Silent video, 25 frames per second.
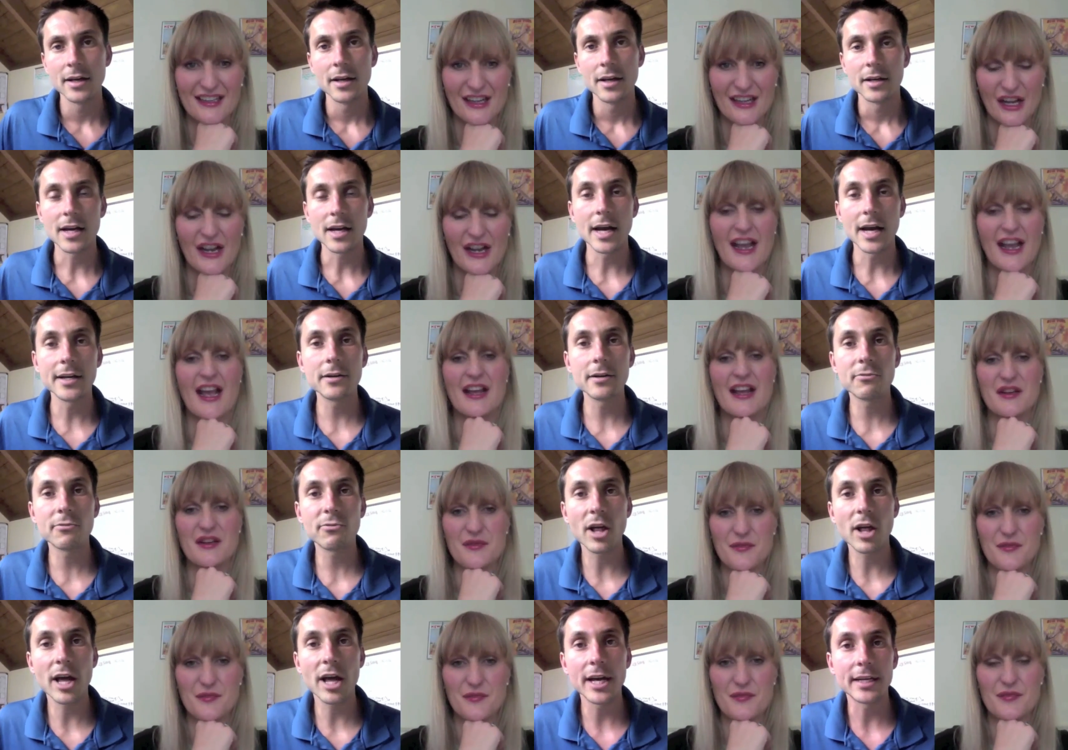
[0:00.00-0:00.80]
Speaker 1: Okay. Kind
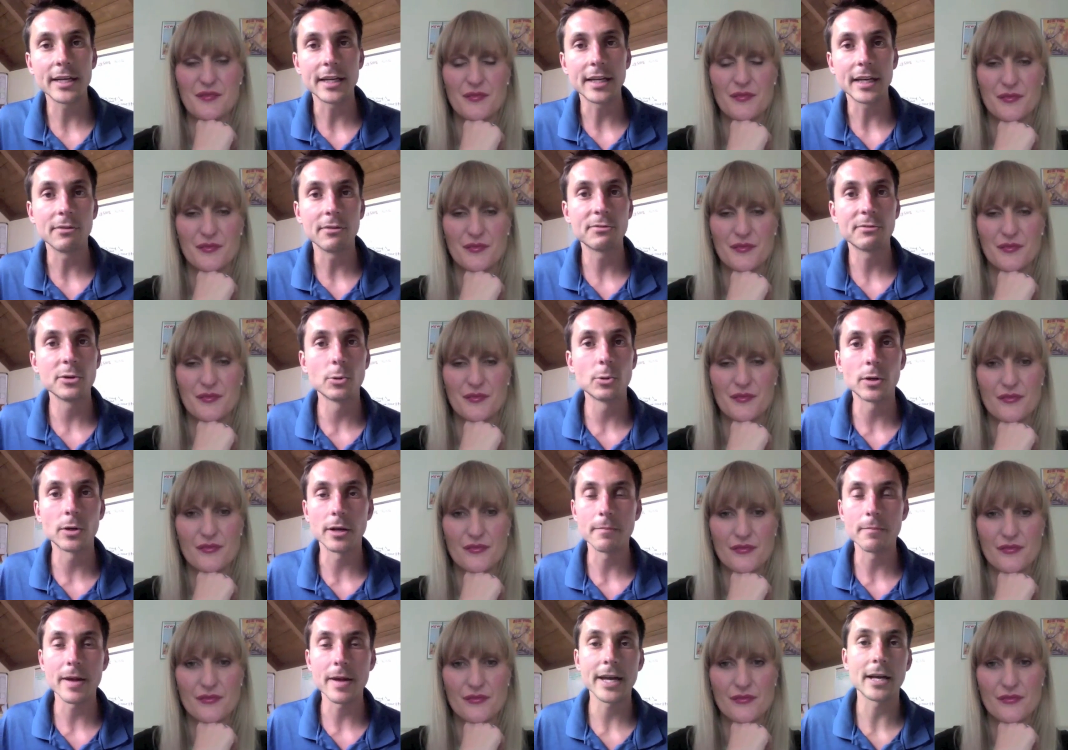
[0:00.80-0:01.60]
of like if you were
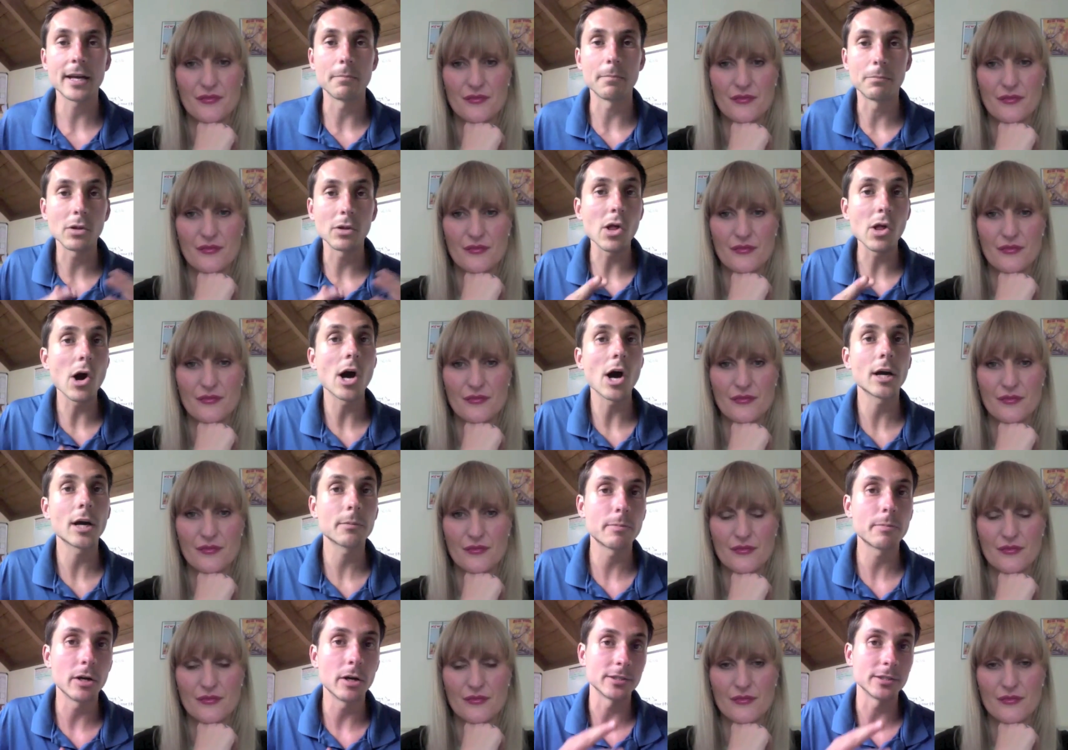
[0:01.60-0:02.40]
to make a
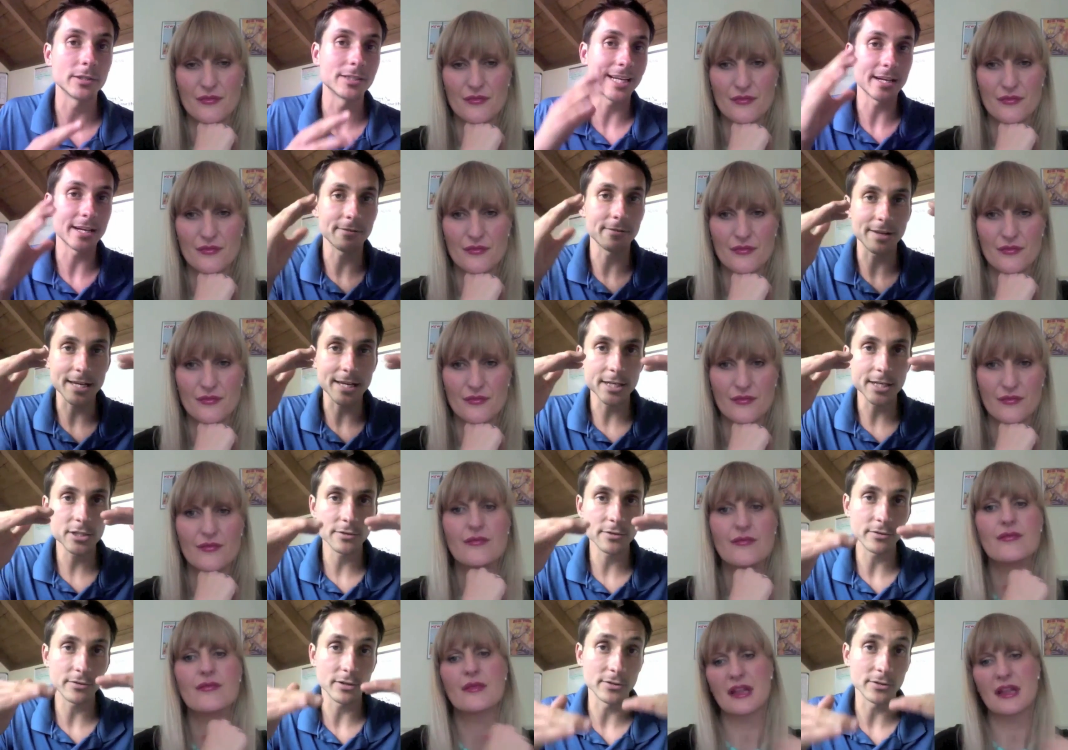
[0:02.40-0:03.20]
blog post out of
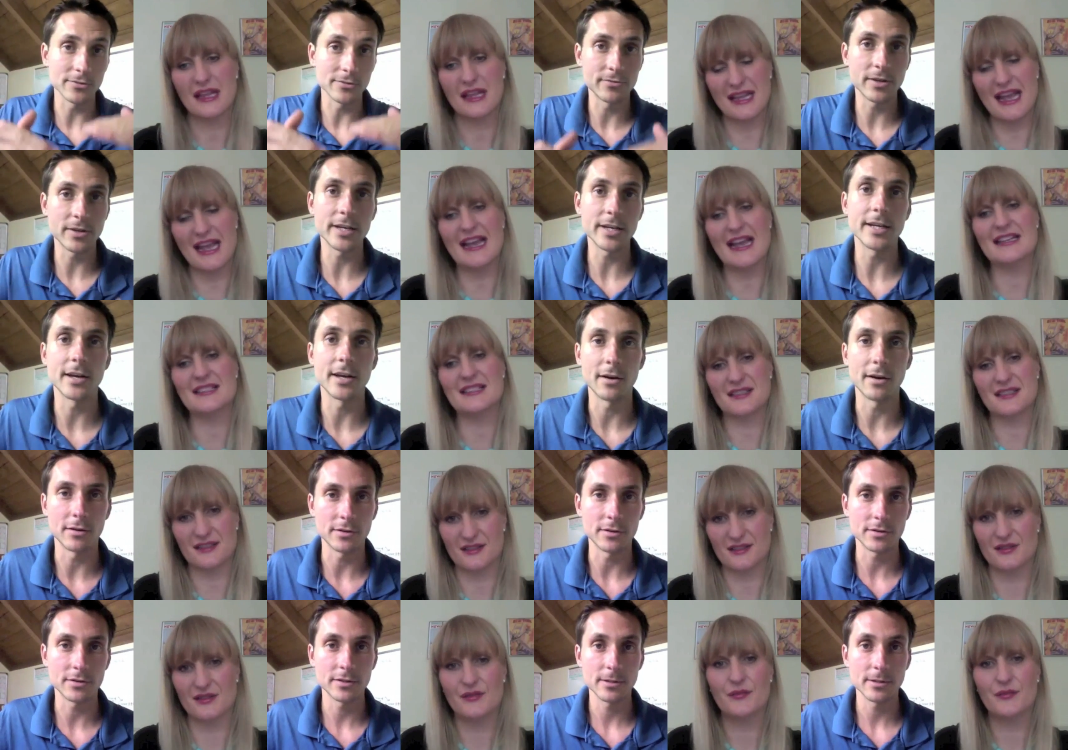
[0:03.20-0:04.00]
each of your videos.
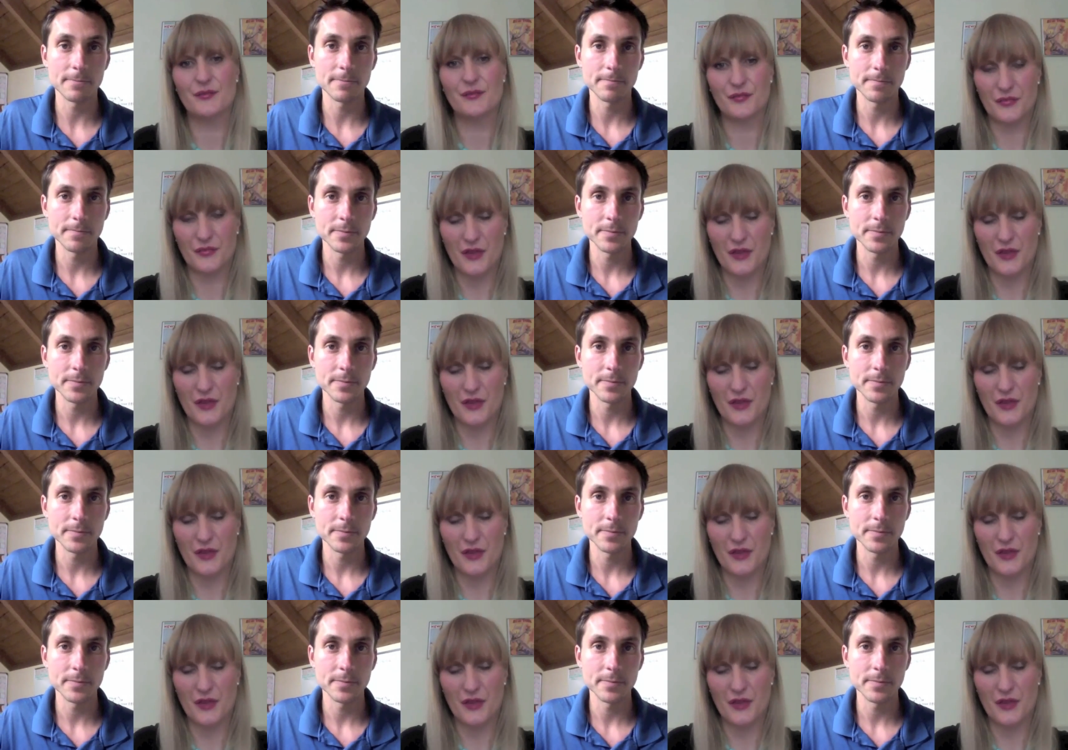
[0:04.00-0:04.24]
Yes.